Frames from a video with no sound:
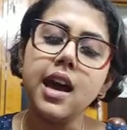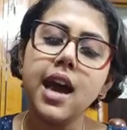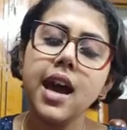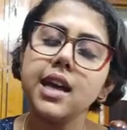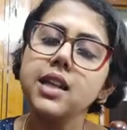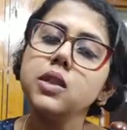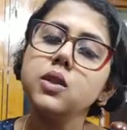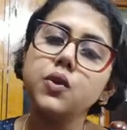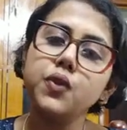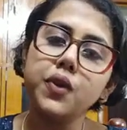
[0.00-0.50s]

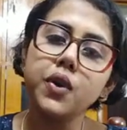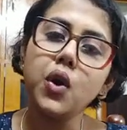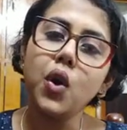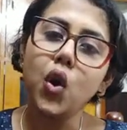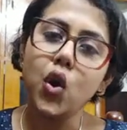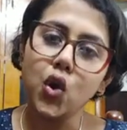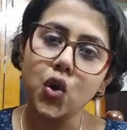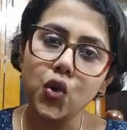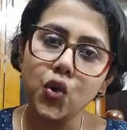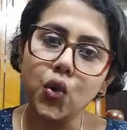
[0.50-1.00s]
As we
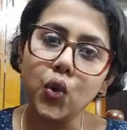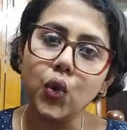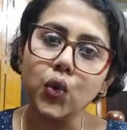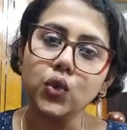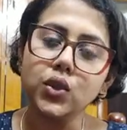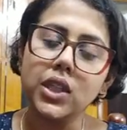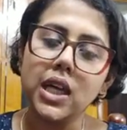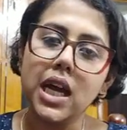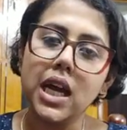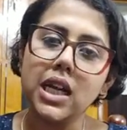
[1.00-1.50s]
all
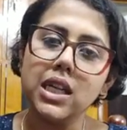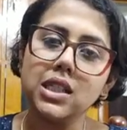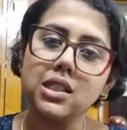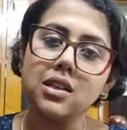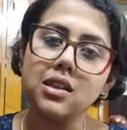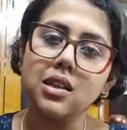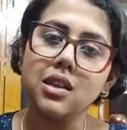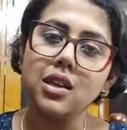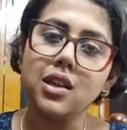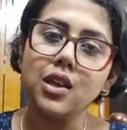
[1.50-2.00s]
know that
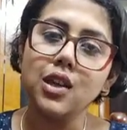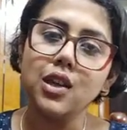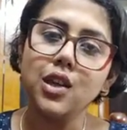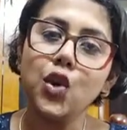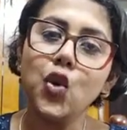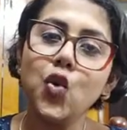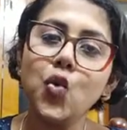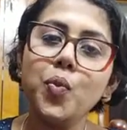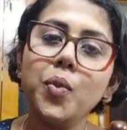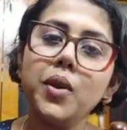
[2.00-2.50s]

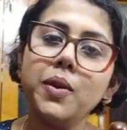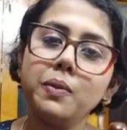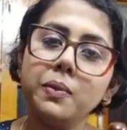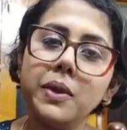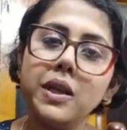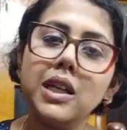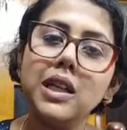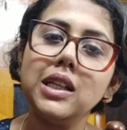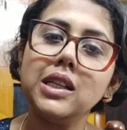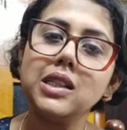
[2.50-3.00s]
human
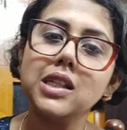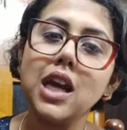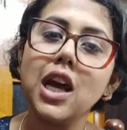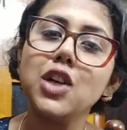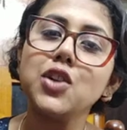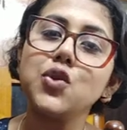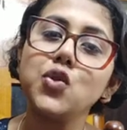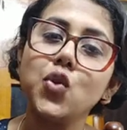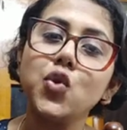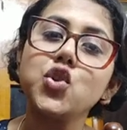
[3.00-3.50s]
beings
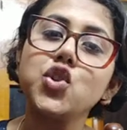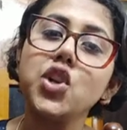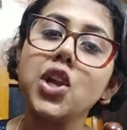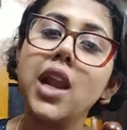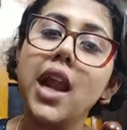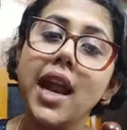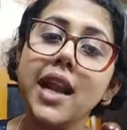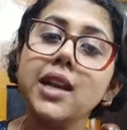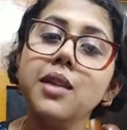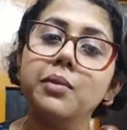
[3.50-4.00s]
are social
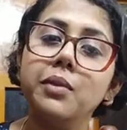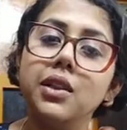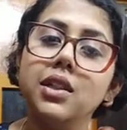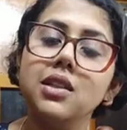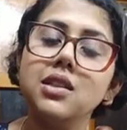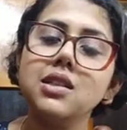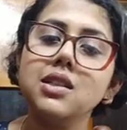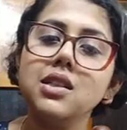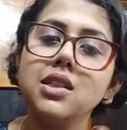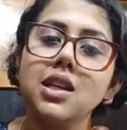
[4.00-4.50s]

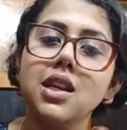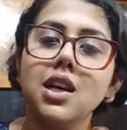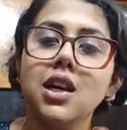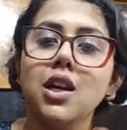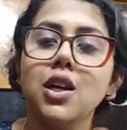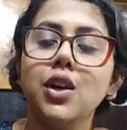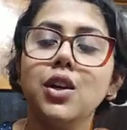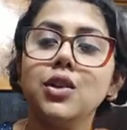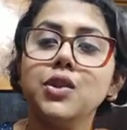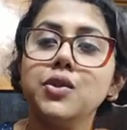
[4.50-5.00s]
animals,
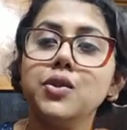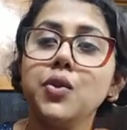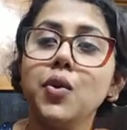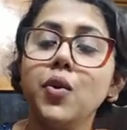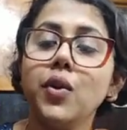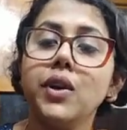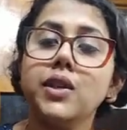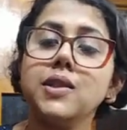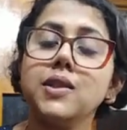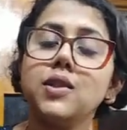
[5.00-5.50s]

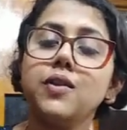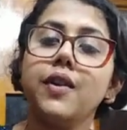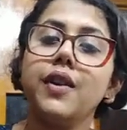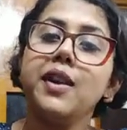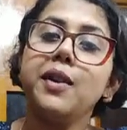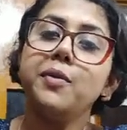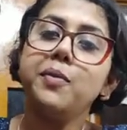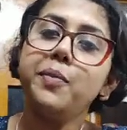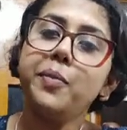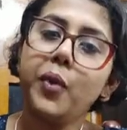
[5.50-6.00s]
so it is very
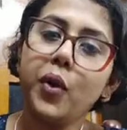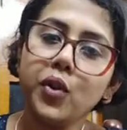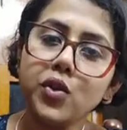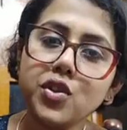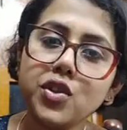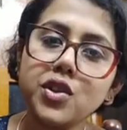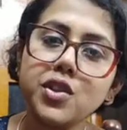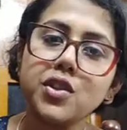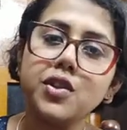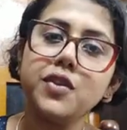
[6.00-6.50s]

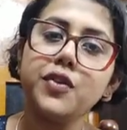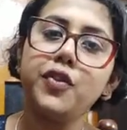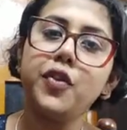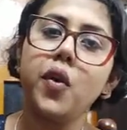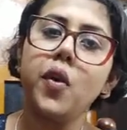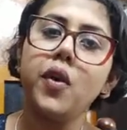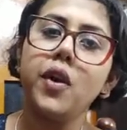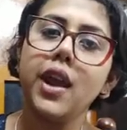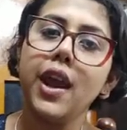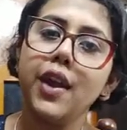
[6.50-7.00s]
important
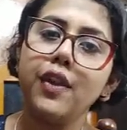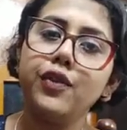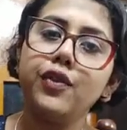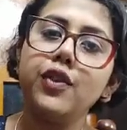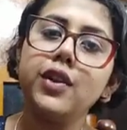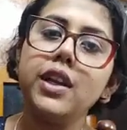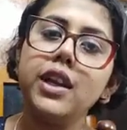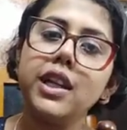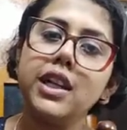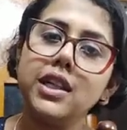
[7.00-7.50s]
for
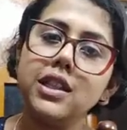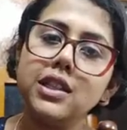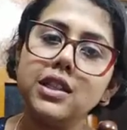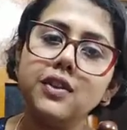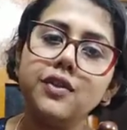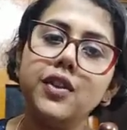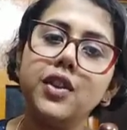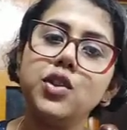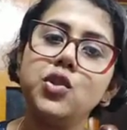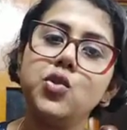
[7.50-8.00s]
every
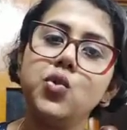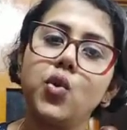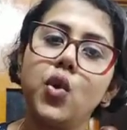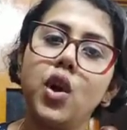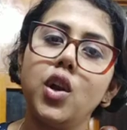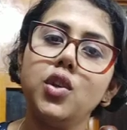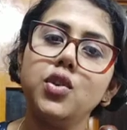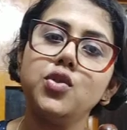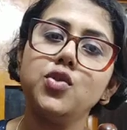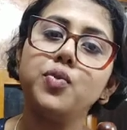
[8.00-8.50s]

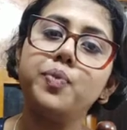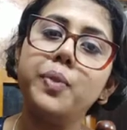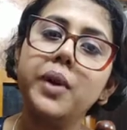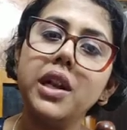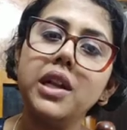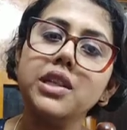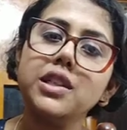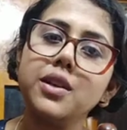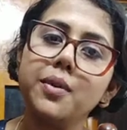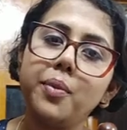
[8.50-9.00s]
individual to
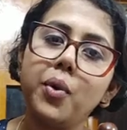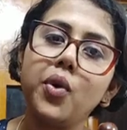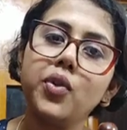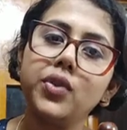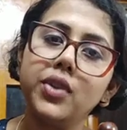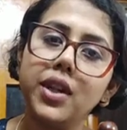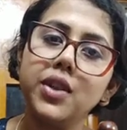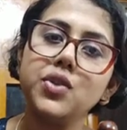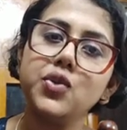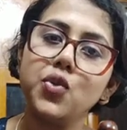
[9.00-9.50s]
build
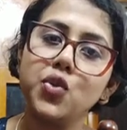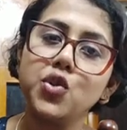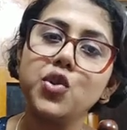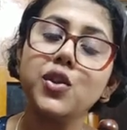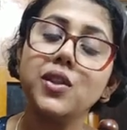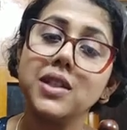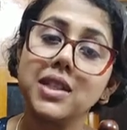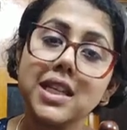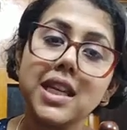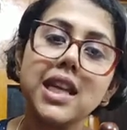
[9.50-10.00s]
upon their
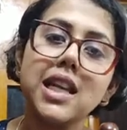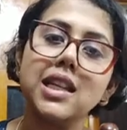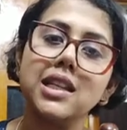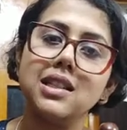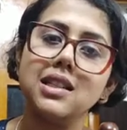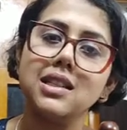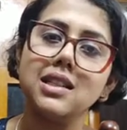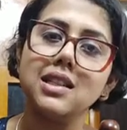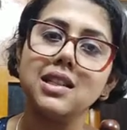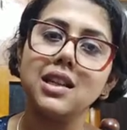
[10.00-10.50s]
social
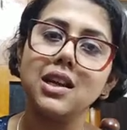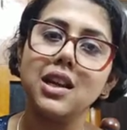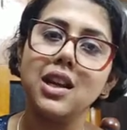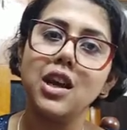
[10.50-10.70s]
skills.